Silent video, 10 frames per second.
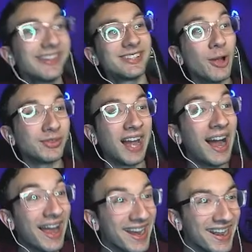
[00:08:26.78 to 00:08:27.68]
so
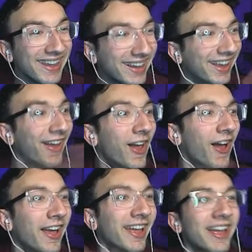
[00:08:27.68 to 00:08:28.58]
tiny.
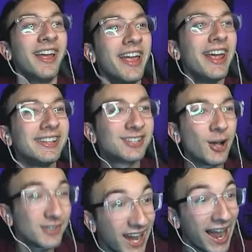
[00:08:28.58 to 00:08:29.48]
He's
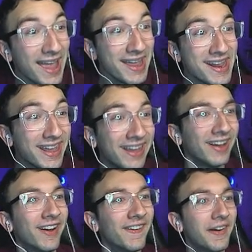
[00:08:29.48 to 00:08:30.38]
so
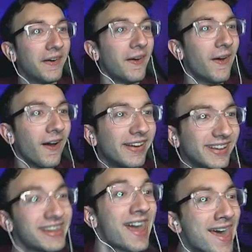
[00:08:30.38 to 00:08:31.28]
tiny.
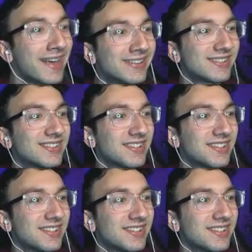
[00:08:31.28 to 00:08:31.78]
Yes.